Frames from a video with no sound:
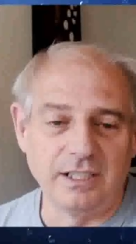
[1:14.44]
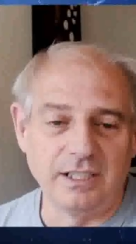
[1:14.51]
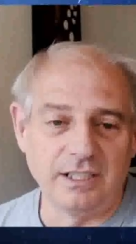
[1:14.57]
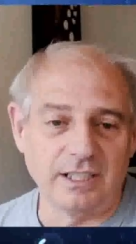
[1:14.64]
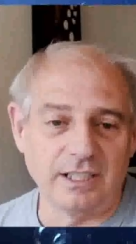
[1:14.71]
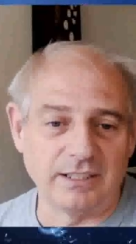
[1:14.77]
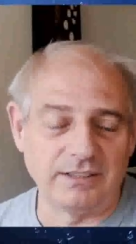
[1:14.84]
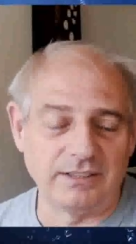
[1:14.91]

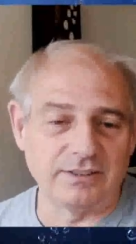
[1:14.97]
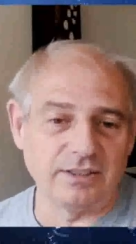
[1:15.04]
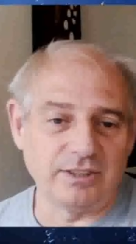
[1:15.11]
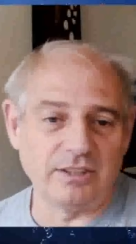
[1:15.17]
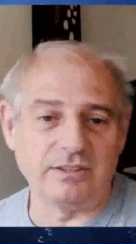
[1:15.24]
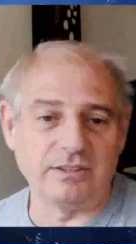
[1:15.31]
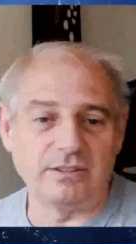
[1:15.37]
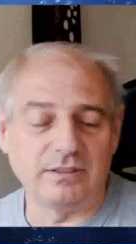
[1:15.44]
And he's
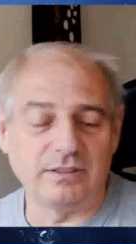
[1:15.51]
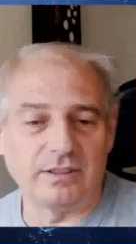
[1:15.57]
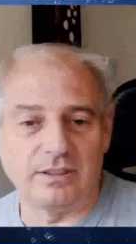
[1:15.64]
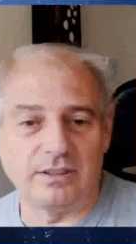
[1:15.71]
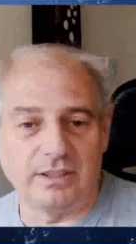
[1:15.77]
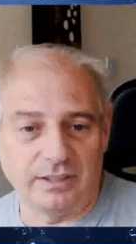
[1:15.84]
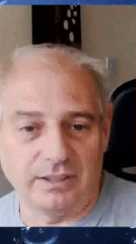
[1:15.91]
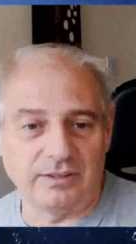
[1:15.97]
done,
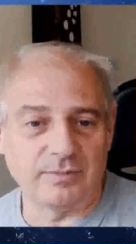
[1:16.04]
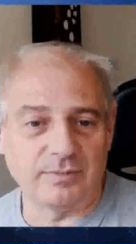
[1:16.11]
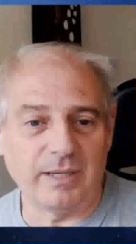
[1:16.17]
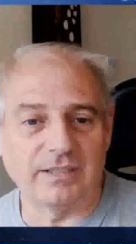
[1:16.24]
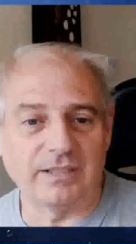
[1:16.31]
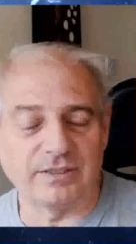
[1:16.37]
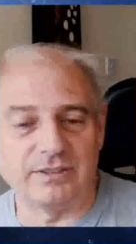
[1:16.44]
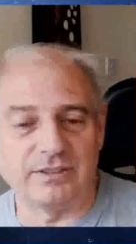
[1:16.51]
in this
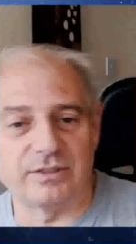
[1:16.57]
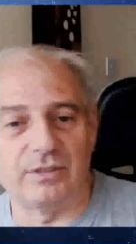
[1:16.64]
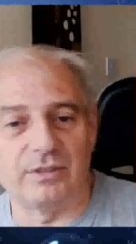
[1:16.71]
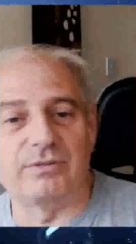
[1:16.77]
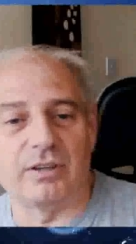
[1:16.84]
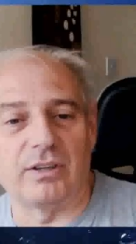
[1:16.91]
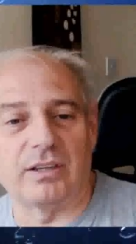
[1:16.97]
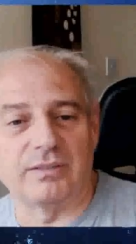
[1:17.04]
magazine so
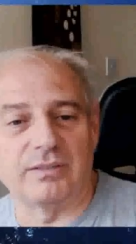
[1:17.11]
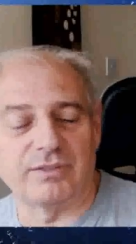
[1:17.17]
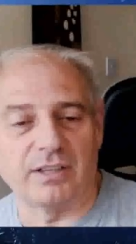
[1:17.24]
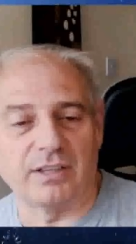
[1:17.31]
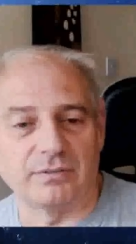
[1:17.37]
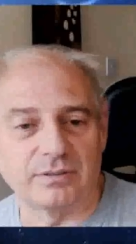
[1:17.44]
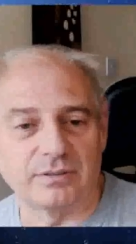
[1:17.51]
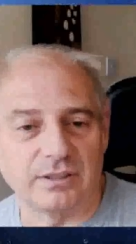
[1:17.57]
far, I
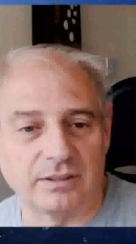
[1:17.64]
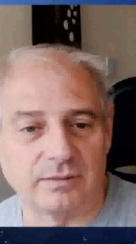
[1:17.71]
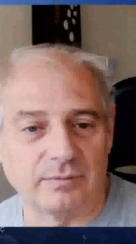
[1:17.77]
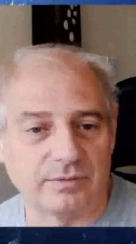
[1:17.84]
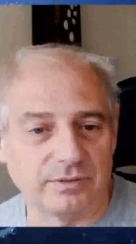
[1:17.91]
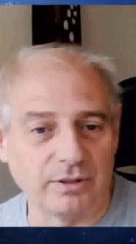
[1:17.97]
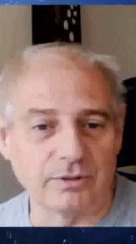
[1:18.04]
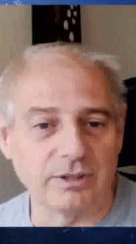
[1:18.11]
found
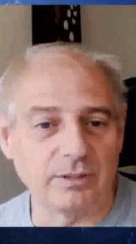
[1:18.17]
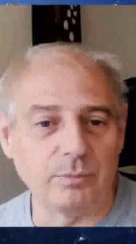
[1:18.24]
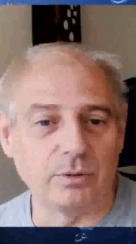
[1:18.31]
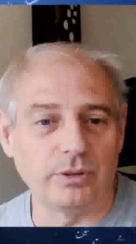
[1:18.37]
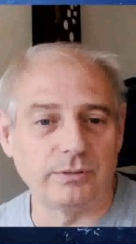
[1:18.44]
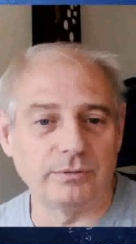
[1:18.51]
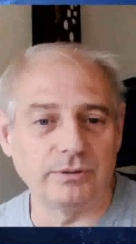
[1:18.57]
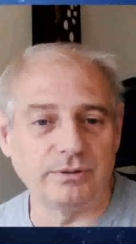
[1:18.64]
floating
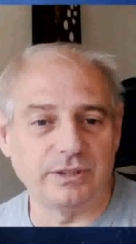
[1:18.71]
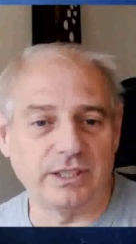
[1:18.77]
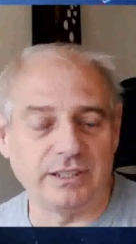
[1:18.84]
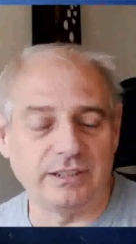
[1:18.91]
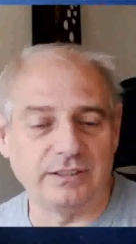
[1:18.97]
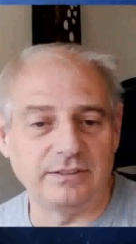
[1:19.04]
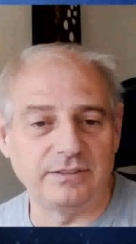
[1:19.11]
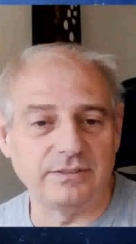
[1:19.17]
point
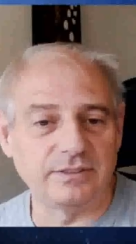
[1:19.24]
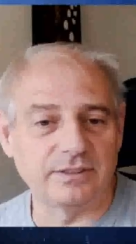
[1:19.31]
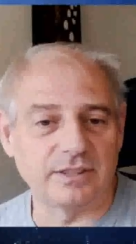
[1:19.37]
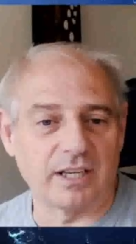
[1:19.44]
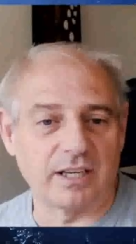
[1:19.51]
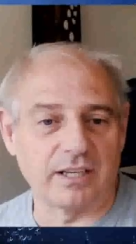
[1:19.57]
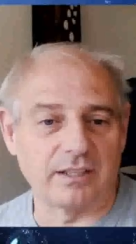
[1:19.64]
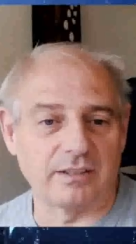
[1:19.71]
routines
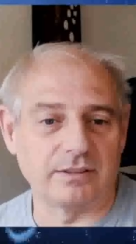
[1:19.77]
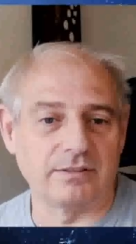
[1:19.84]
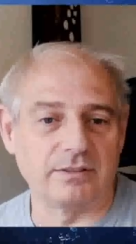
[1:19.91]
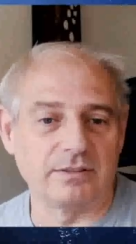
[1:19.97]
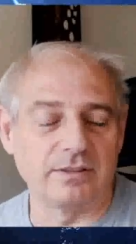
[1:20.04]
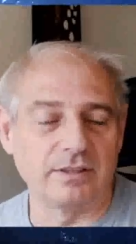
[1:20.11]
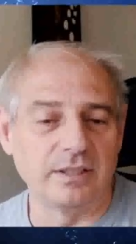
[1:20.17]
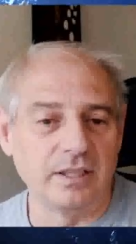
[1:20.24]

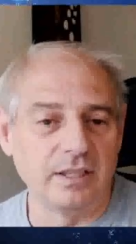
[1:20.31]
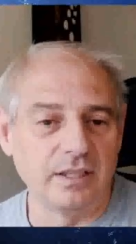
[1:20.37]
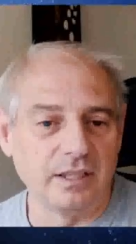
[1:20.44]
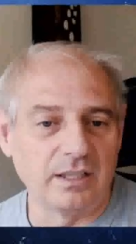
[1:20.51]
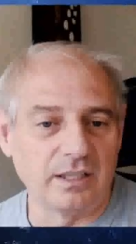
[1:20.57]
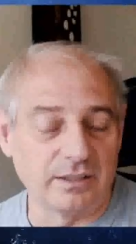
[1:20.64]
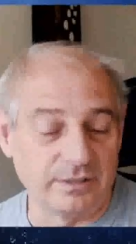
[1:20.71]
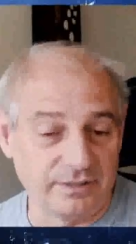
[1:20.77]
and
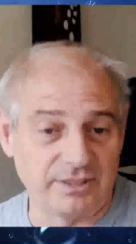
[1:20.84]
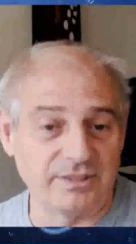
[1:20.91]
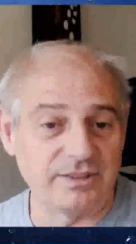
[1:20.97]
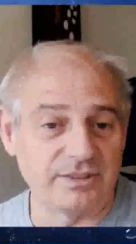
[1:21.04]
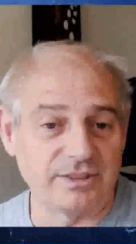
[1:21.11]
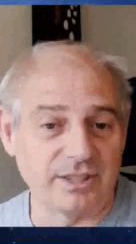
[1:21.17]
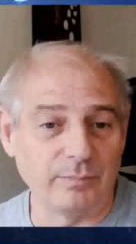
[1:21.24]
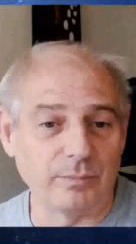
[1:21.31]
a
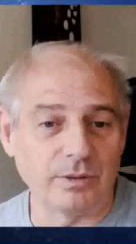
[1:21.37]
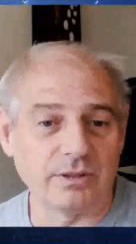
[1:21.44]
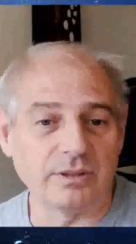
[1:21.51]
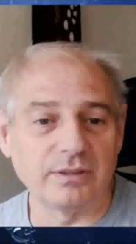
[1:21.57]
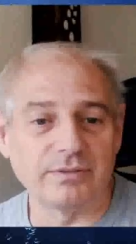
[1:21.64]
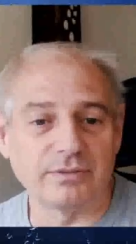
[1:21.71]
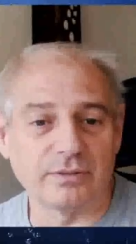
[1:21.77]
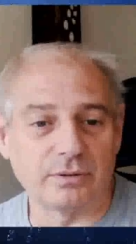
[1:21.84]

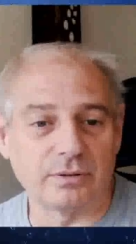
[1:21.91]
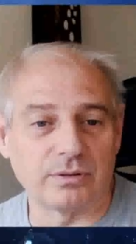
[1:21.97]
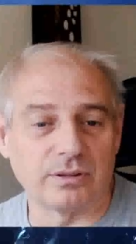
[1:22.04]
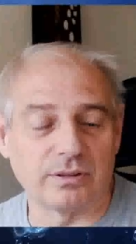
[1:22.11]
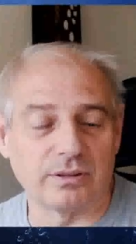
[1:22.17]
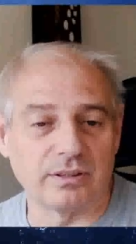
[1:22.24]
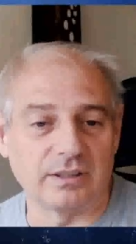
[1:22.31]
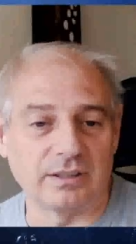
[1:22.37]
disassembler
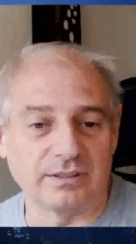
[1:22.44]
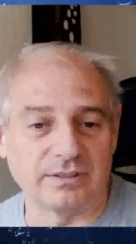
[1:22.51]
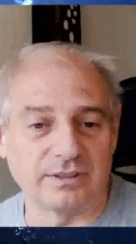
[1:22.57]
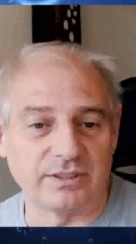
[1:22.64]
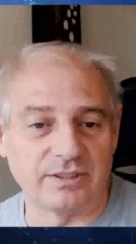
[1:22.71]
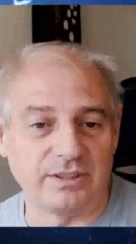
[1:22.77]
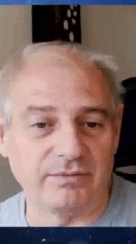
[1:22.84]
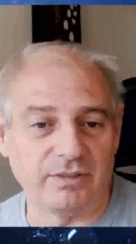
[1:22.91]
for a
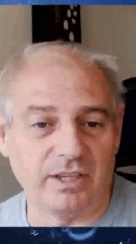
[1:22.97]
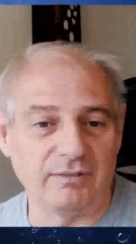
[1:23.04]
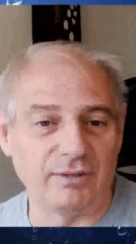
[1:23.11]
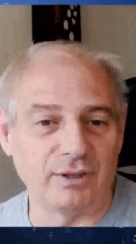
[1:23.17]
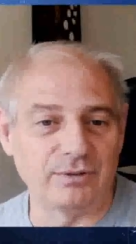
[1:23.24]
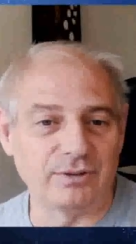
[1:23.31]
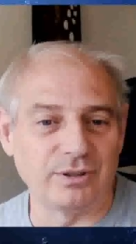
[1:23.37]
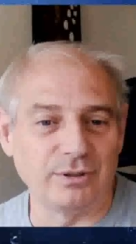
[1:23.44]

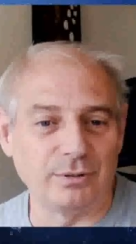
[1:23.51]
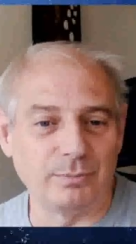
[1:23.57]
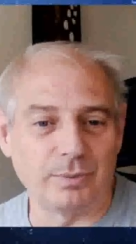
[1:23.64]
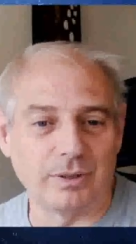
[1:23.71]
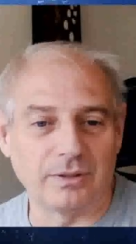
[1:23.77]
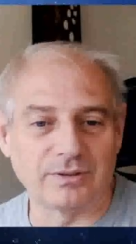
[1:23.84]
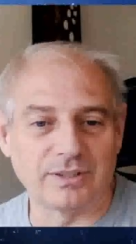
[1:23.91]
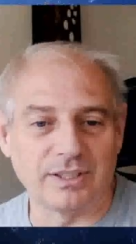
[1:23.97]
6502
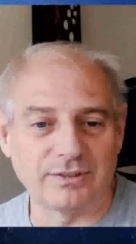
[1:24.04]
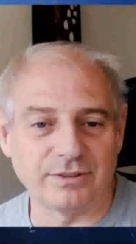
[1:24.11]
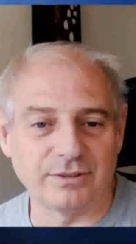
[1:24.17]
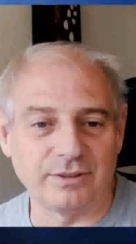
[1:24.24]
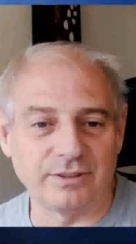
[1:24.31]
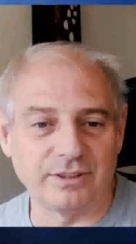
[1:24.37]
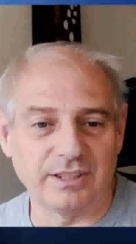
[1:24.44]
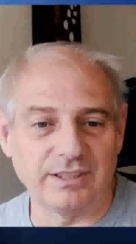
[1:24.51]

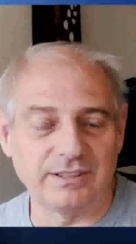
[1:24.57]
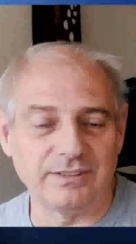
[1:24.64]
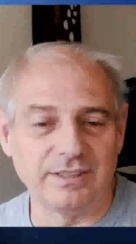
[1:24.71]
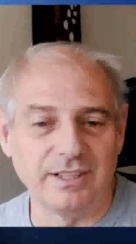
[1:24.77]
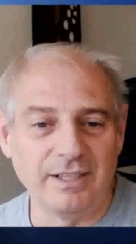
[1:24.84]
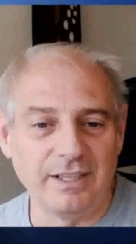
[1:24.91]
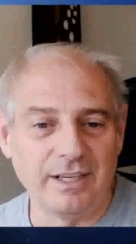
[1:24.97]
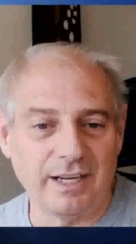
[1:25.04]
processor and things.
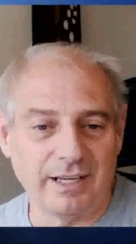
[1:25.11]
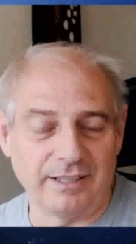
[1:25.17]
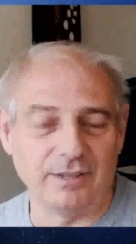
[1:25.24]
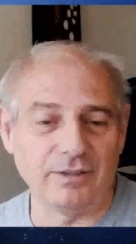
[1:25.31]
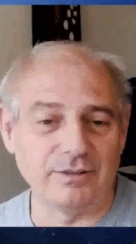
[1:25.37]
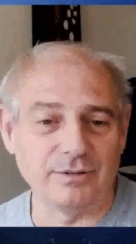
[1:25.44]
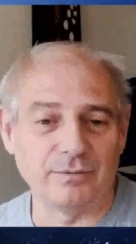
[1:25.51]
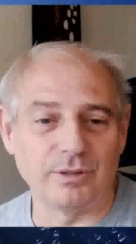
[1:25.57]
And he
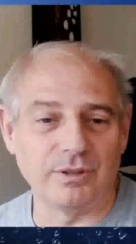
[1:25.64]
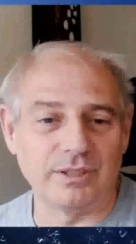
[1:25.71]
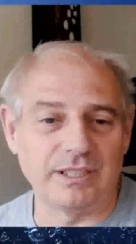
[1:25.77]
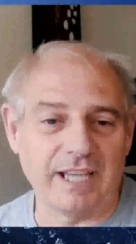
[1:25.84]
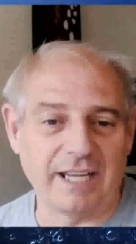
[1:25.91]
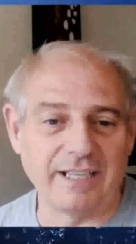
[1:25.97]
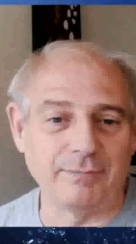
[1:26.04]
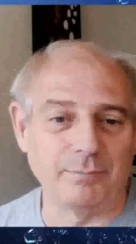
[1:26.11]
also wrote a
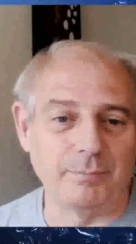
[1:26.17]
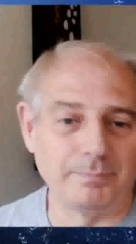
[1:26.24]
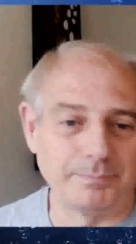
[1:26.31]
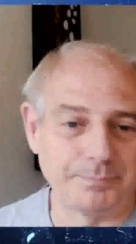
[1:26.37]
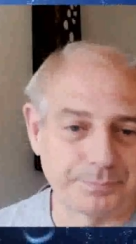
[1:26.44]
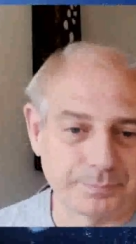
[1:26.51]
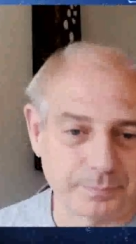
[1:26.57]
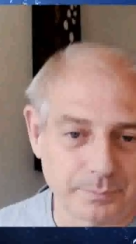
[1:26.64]
game.
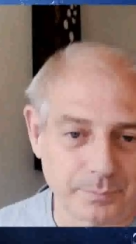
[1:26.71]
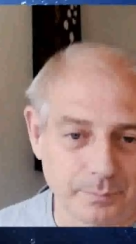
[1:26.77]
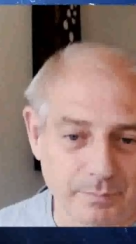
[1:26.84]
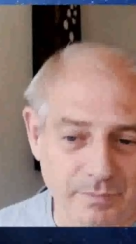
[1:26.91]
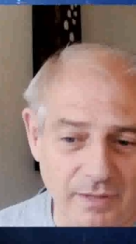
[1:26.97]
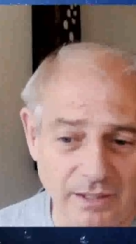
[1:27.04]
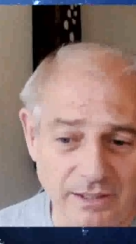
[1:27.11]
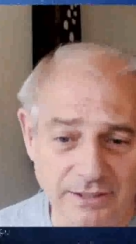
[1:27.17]

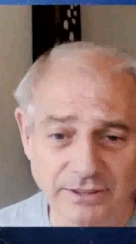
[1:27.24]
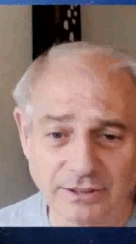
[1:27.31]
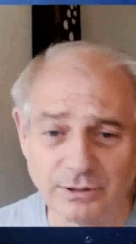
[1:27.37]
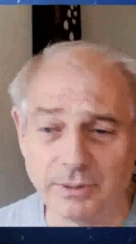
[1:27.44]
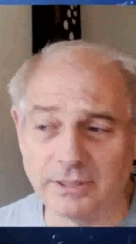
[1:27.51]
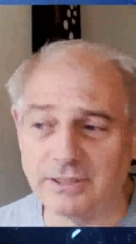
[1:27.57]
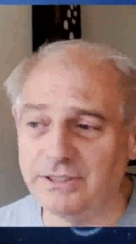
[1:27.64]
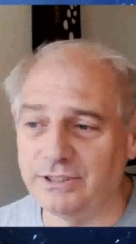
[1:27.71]
And I'll just
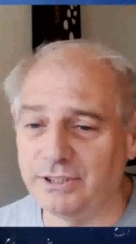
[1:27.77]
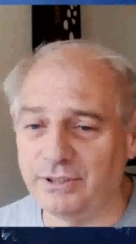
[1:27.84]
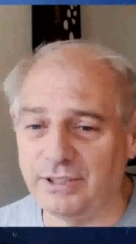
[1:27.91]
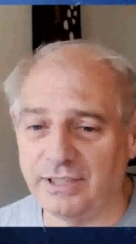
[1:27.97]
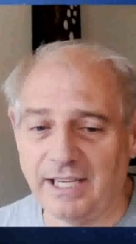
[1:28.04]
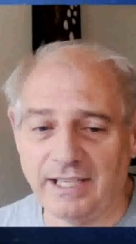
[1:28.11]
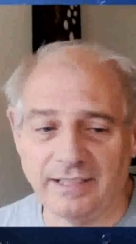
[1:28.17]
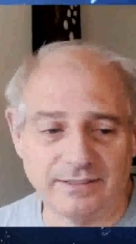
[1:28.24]
quickly show you
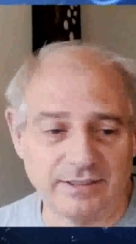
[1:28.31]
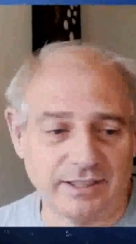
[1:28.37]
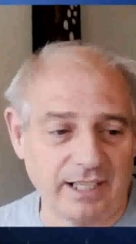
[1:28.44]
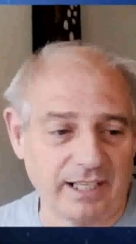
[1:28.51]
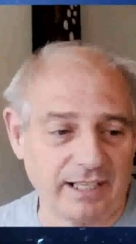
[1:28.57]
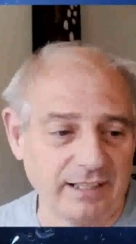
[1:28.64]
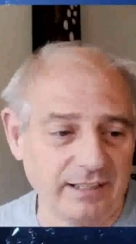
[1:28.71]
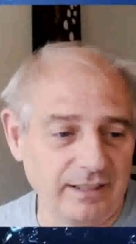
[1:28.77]
that
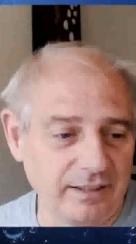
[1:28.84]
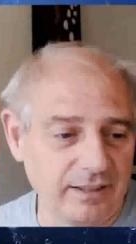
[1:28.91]
today.